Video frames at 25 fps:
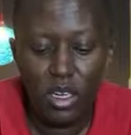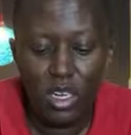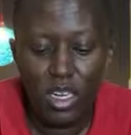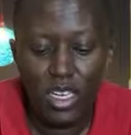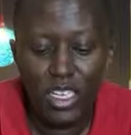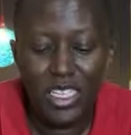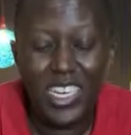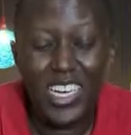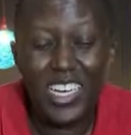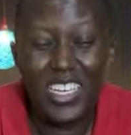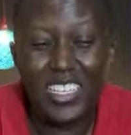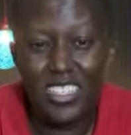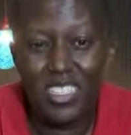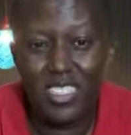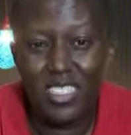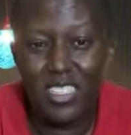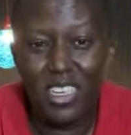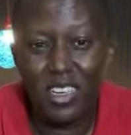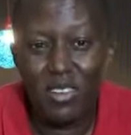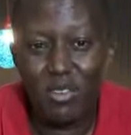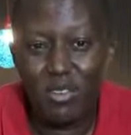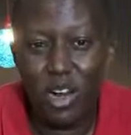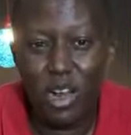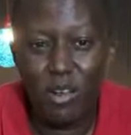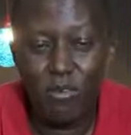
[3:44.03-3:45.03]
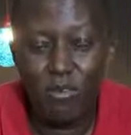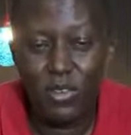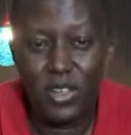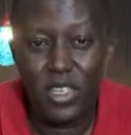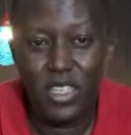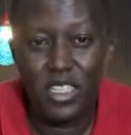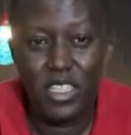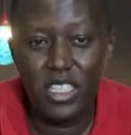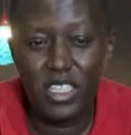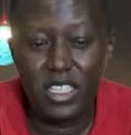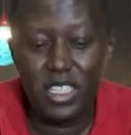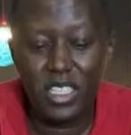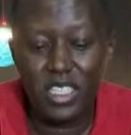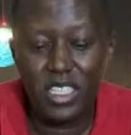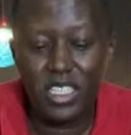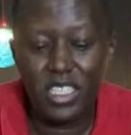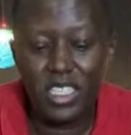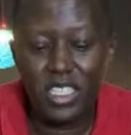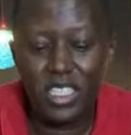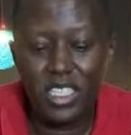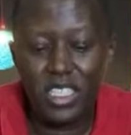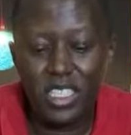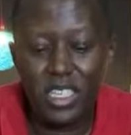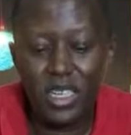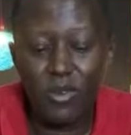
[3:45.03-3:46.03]
It has roughage,
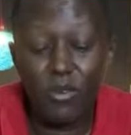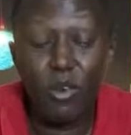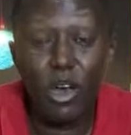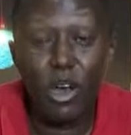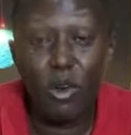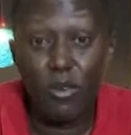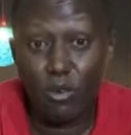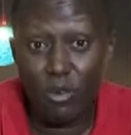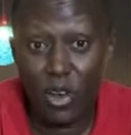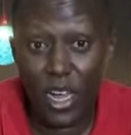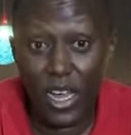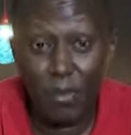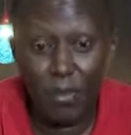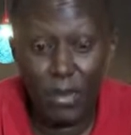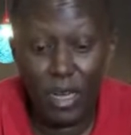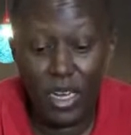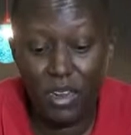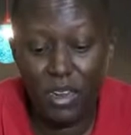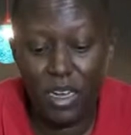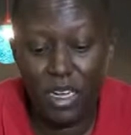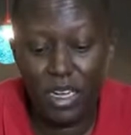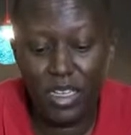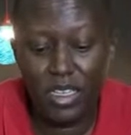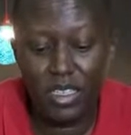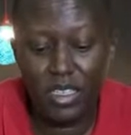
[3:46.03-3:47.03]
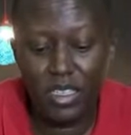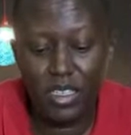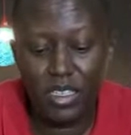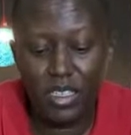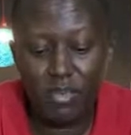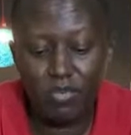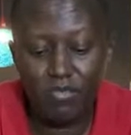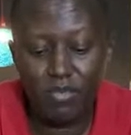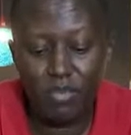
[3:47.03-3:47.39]
our fiber, and